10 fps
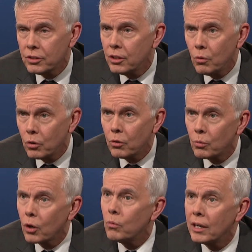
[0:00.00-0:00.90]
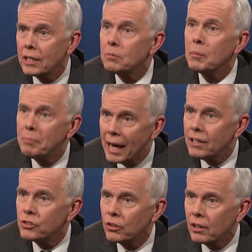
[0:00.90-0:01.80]
They don't go to work wanting to be
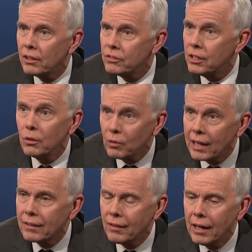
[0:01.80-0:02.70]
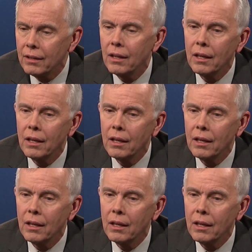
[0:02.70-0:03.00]
bad journalists. They don't like that.